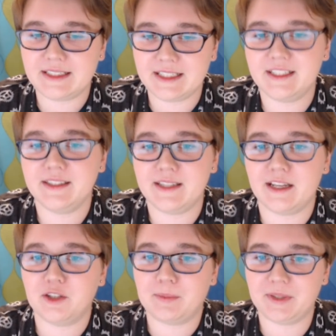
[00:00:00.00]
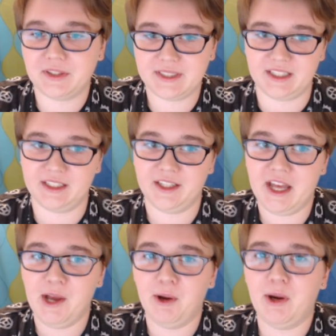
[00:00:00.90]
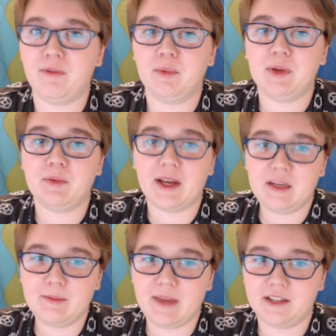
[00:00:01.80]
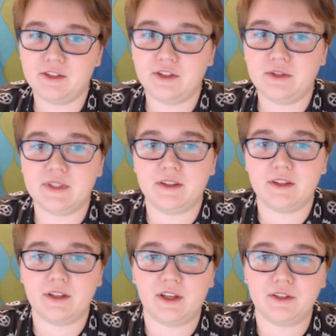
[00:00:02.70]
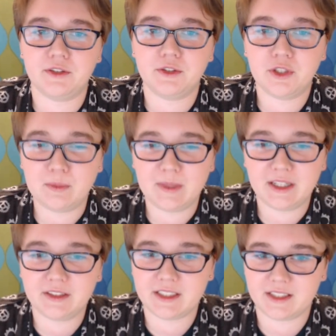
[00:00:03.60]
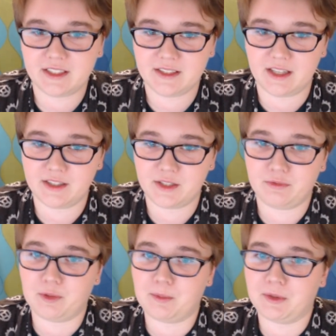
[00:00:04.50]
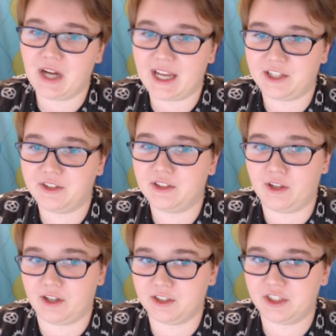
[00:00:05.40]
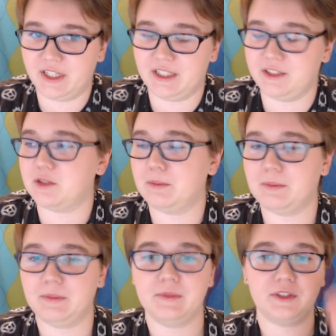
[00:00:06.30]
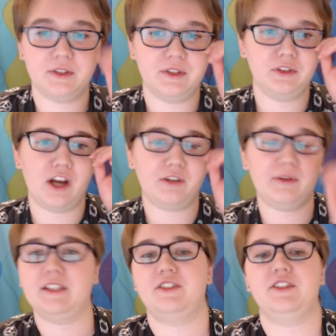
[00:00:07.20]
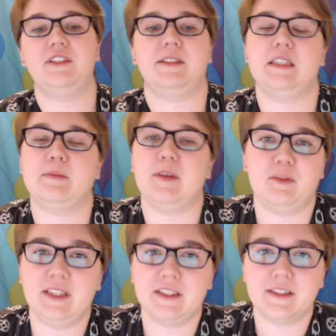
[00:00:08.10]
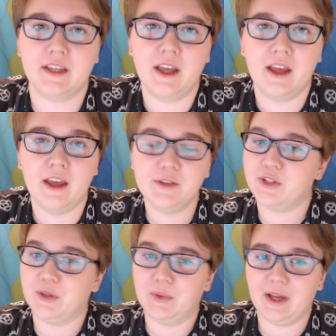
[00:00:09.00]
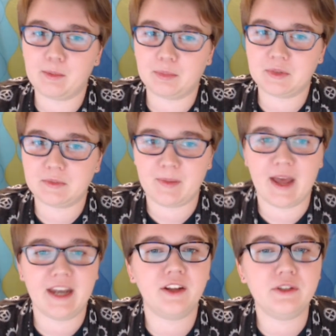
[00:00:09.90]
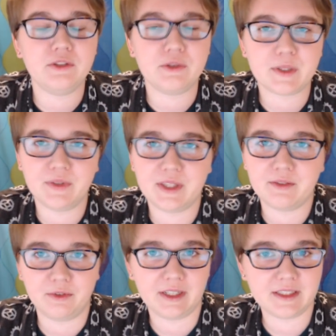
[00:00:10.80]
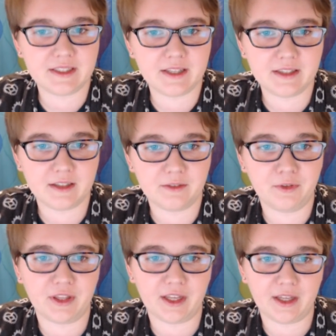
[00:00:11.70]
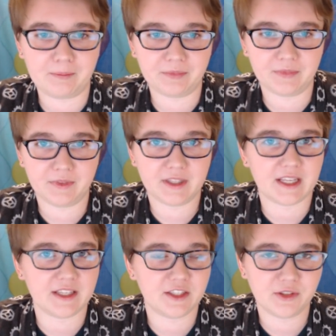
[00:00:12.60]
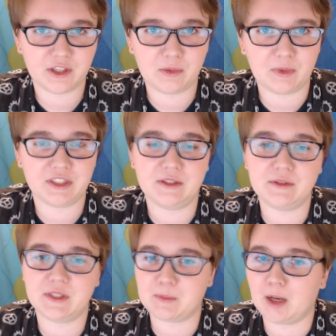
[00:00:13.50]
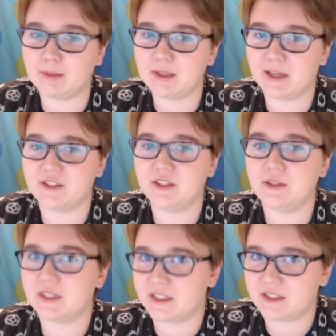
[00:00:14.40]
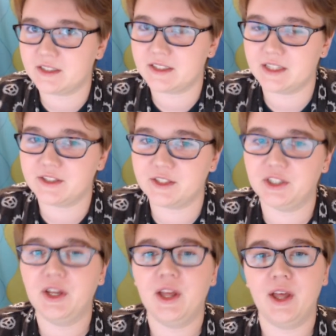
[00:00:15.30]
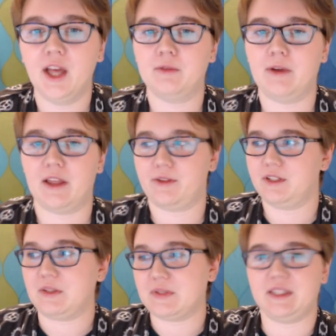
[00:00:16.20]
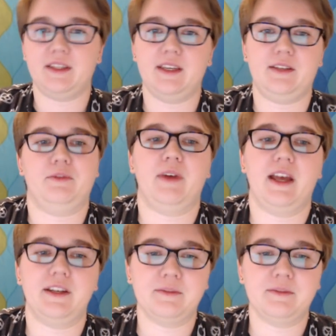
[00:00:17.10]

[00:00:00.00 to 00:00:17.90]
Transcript: sensor built in. However, we recommend using the 2-meter distance sensor for more accurate long range distance measurements. So depending on your use for the infrared the sensor that you want to use, it's probably best to use the distance sensor rather than using the infrared.